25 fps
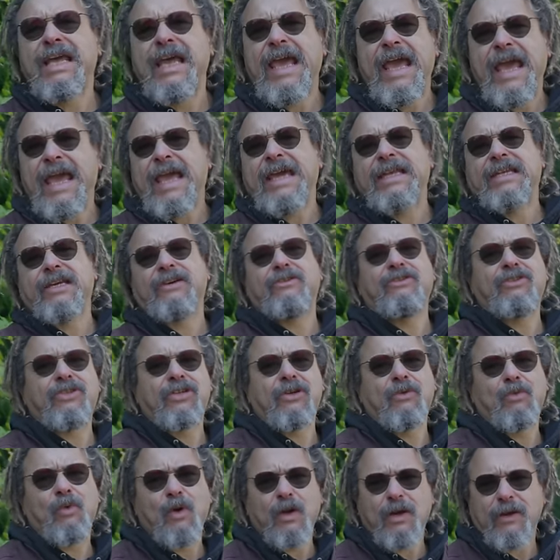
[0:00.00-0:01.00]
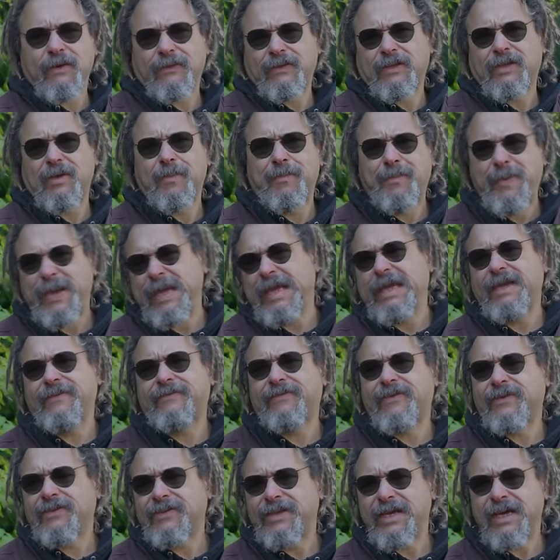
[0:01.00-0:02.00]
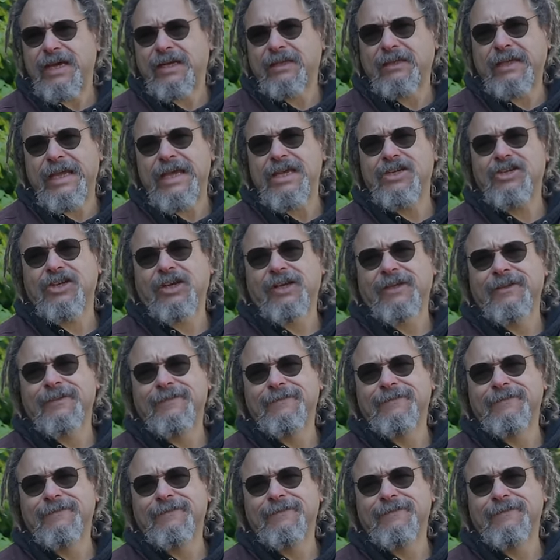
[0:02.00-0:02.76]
head out to work to pay for their leisure.